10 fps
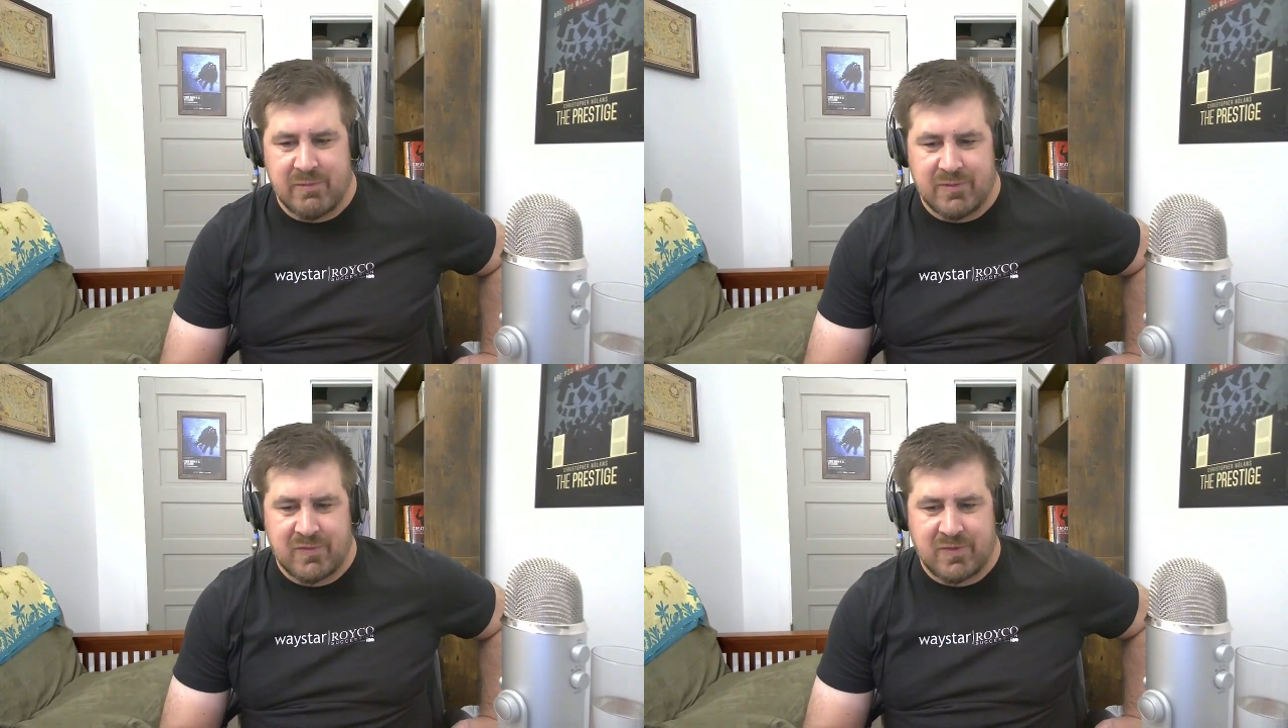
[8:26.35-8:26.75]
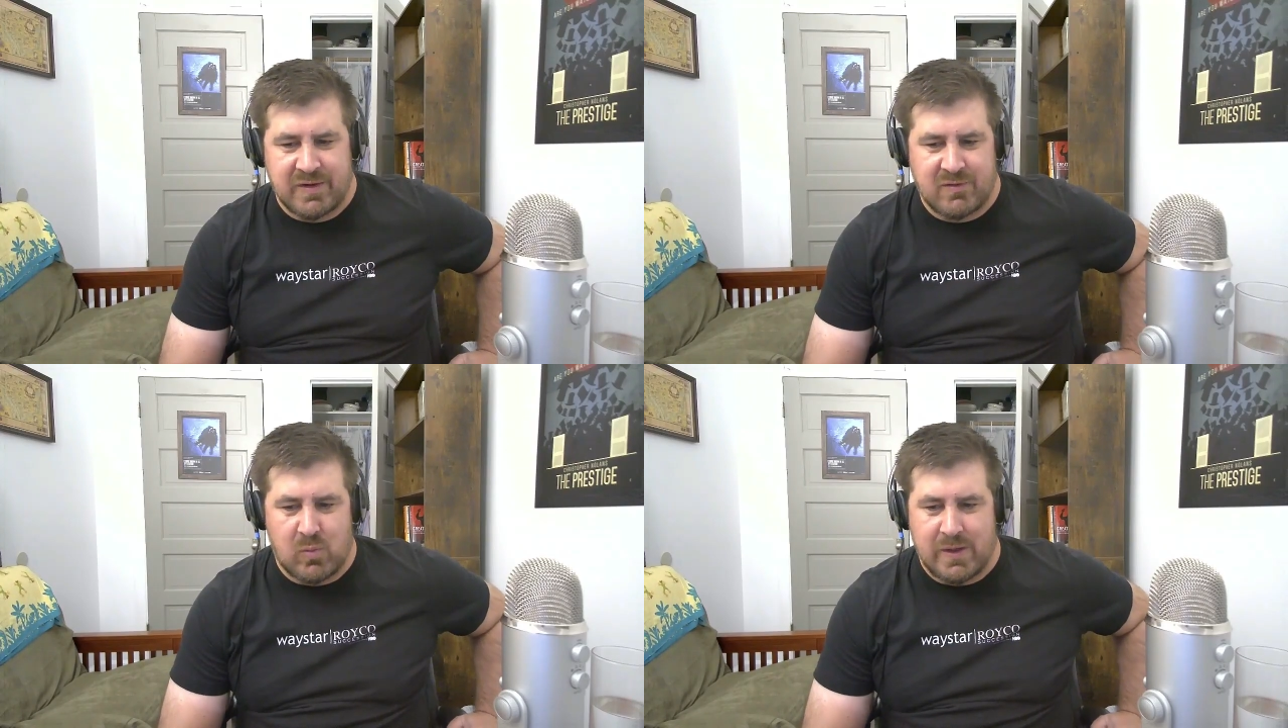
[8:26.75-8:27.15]
Was this
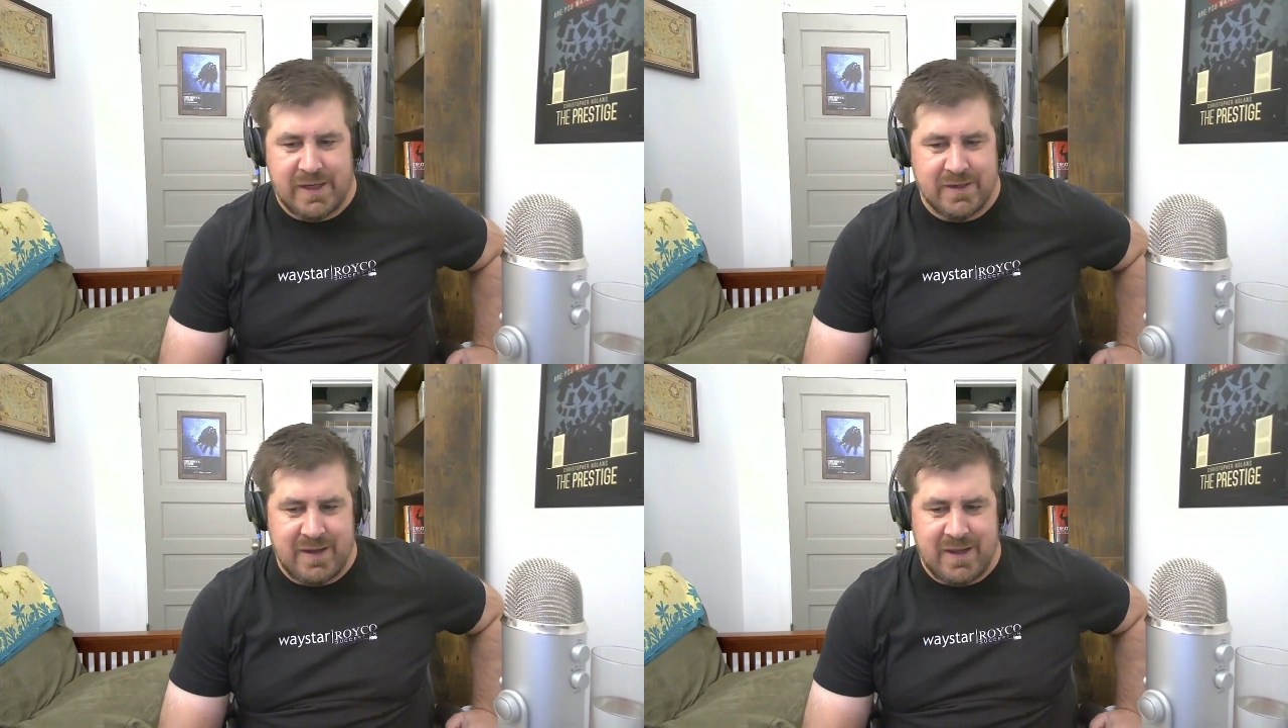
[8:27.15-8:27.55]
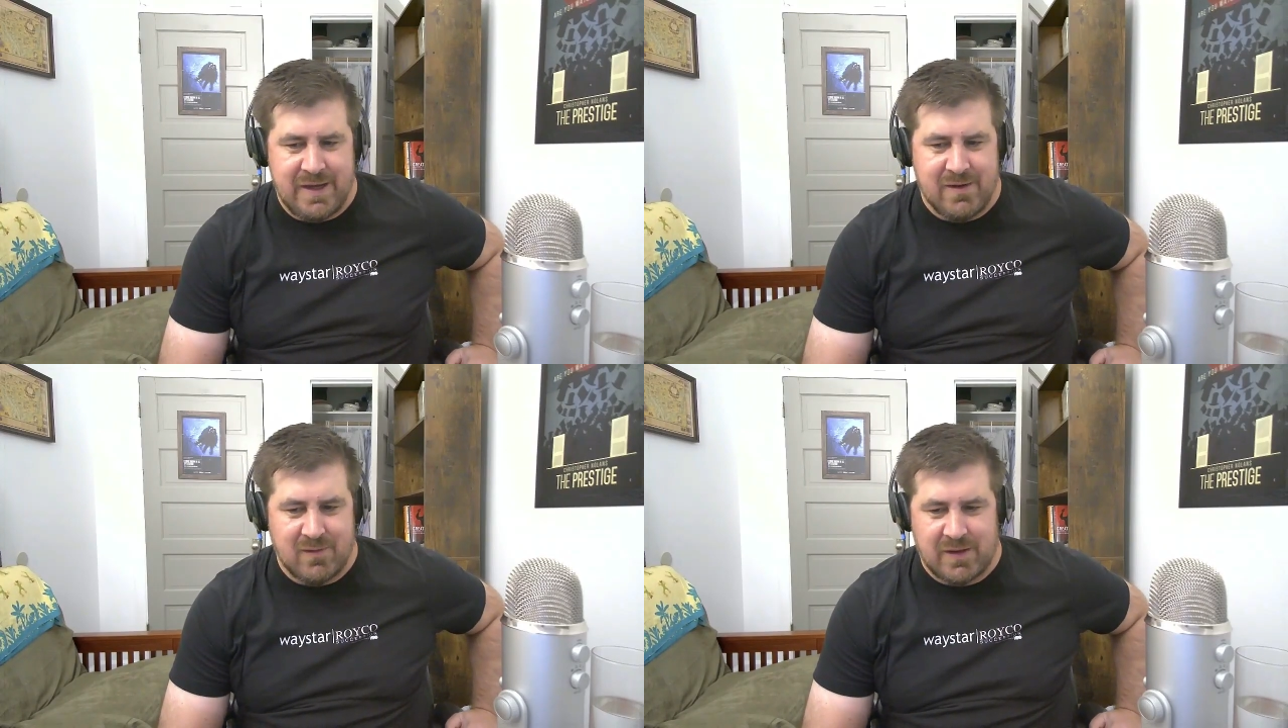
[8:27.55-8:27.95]
like 20 a
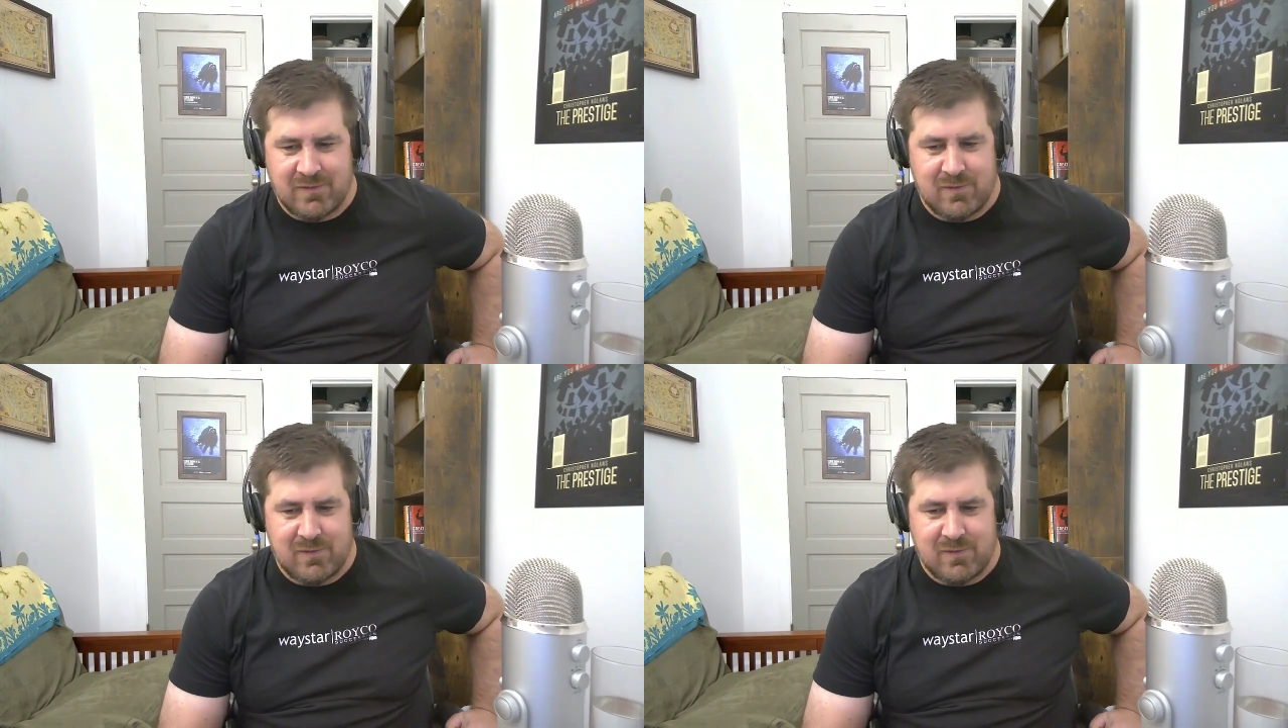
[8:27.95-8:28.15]
day or like two